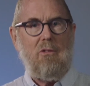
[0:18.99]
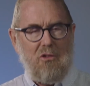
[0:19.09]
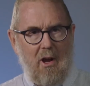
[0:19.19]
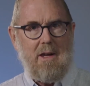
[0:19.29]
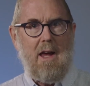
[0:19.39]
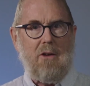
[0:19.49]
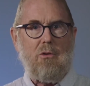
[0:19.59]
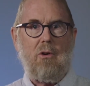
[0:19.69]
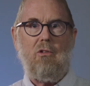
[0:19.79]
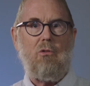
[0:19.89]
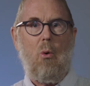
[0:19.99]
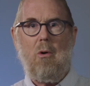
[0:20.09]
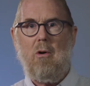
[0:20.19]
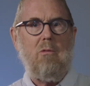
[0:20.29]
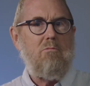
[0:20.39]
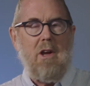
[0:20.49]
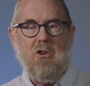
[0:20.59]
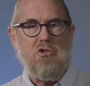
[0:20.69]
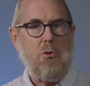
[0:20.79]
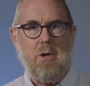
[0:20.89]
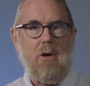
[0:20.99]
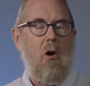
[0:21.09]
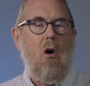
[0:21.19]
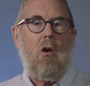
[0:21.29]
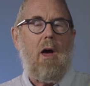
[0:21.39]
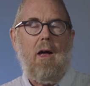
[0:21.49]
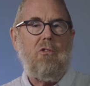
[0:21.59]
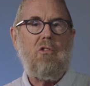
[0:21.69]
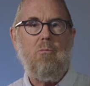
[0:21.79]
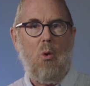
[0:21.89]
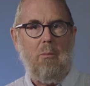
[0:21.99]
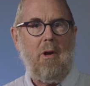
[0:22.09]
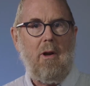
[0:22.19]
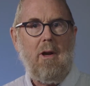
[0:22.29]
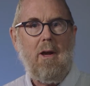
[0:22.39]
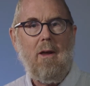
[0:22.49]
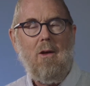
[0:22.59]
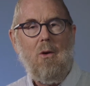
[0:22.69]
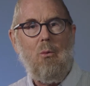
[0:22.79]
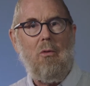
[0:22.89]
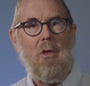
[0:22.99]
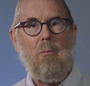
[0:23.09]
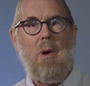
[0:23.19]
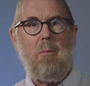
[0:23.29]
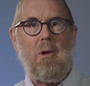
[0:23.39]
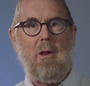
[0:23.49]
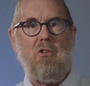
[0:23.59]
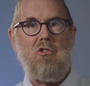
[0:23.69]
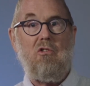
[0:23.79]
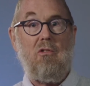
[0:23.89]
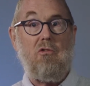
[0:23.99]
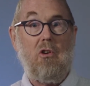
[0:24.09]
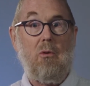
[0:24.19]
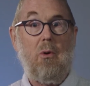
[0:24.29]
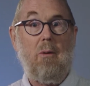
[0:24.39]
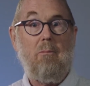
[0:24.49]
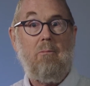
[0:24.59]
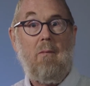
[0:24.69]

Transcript: psychiatric disorder, injury, all kinds of morbidity within populations of children.